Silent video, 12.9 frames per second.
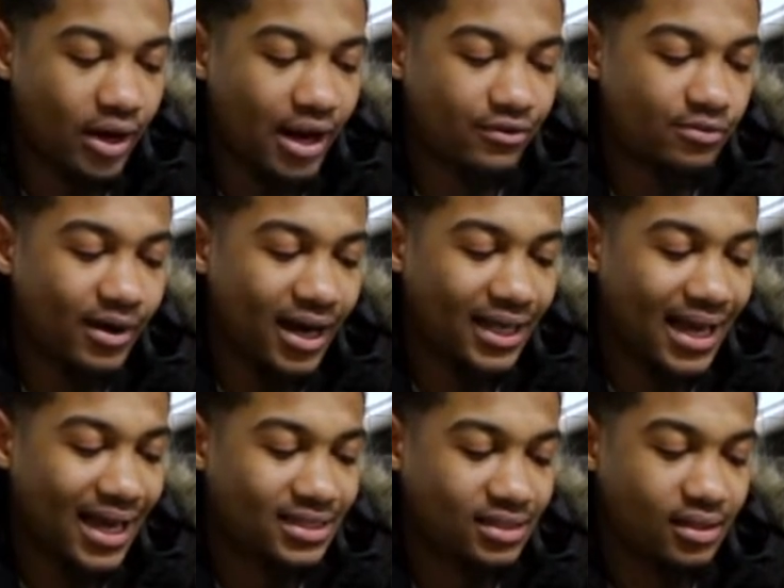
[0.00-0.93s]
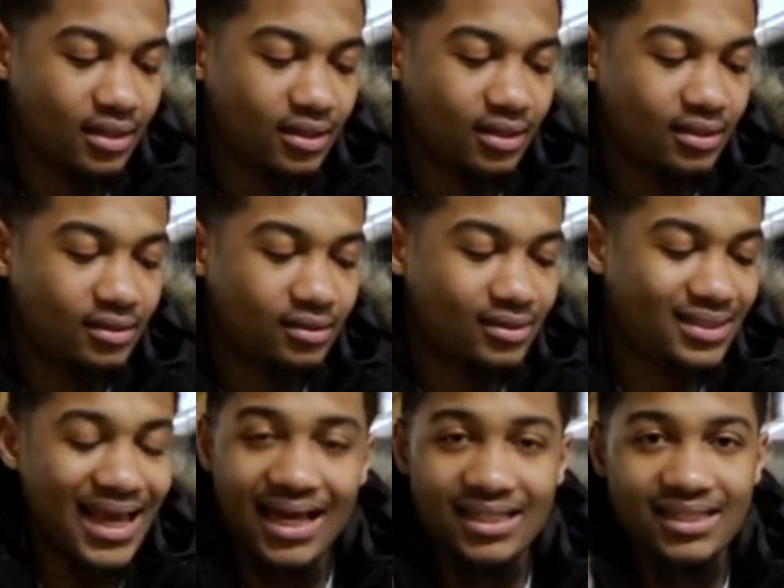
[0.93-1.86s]
Everybody has
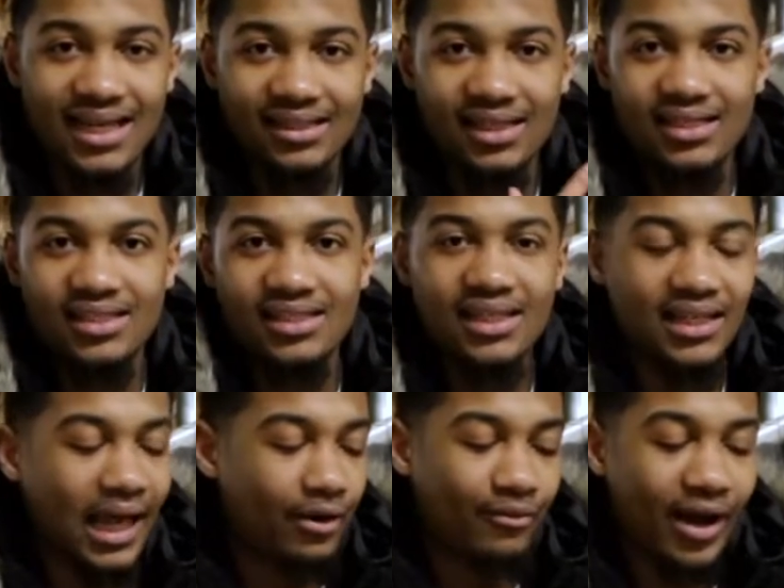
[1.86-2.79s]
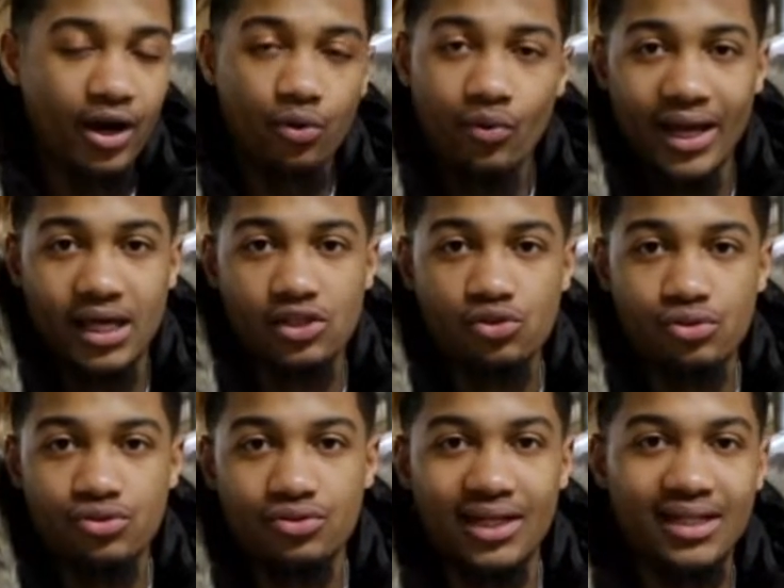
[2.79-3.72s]
text that they see like right away as soon
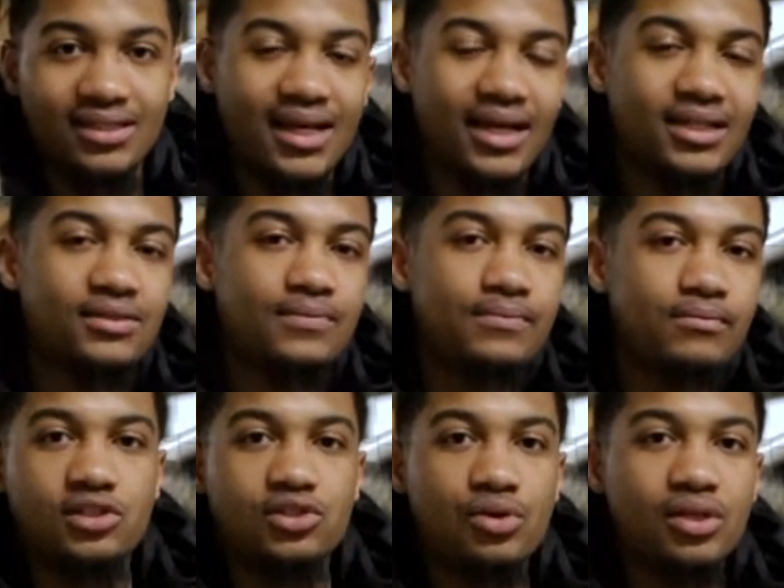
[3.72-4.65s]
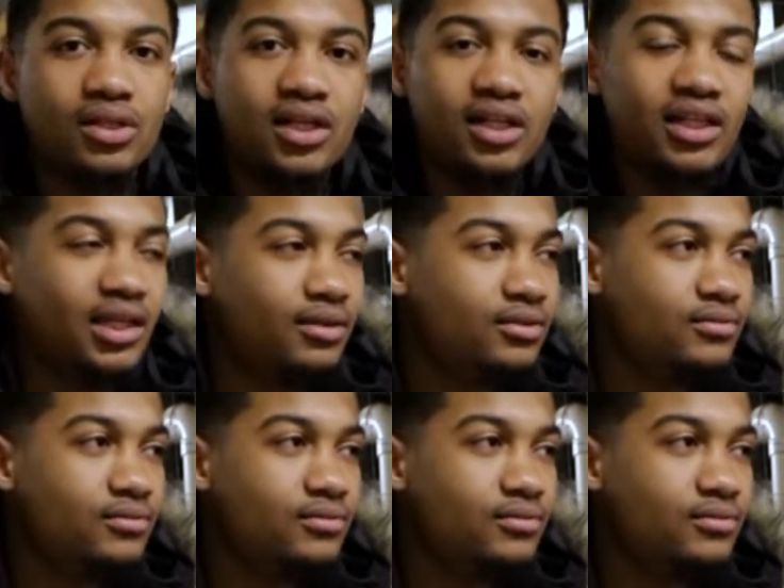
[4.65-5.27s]
as you get a text. So it literally